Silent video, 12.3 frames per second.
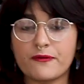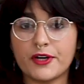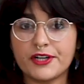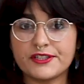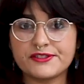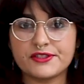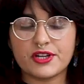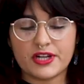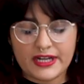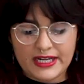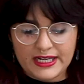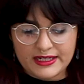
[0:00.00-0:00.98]
first you're going
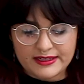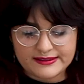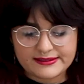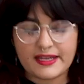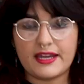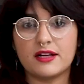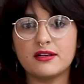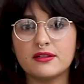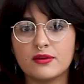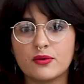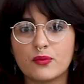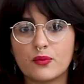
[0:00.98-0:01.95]
to need a scale
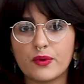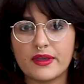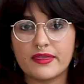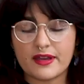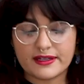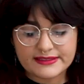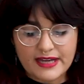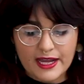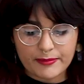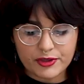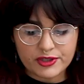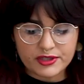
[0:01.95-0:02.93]
with a
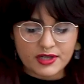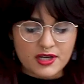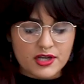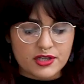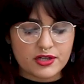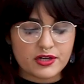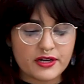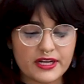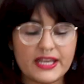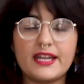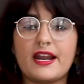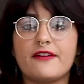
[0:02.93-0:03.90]
timer. You're going to
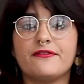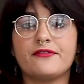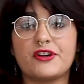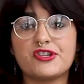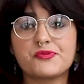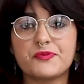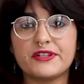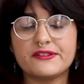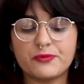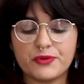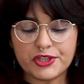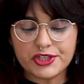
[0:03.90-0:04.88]
need a French press.
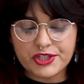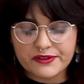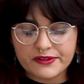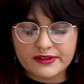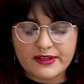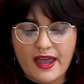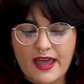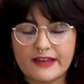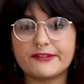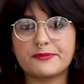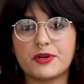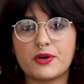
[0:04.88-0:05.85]
We're using the
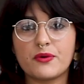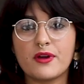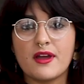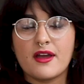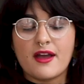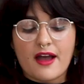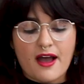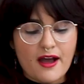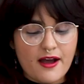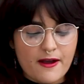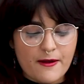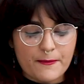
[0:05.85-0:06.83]
Espro,
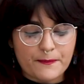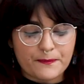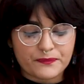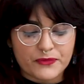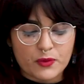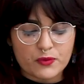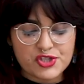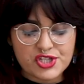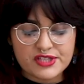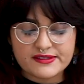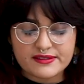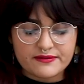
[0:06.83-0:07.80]
which
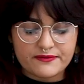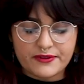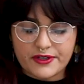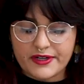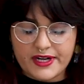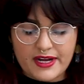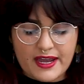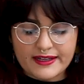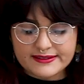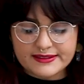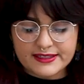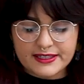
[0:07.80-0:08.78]
is very
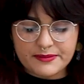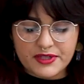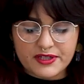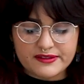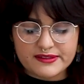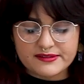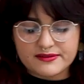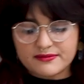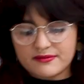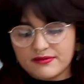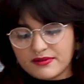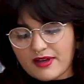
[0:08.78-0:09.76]
excellent because it
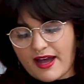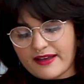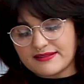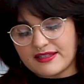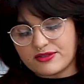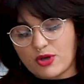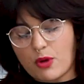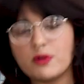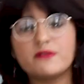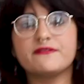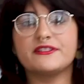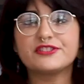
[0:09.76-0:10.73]
has a
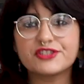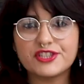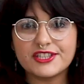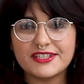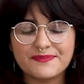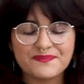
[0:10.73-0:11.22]
double filter.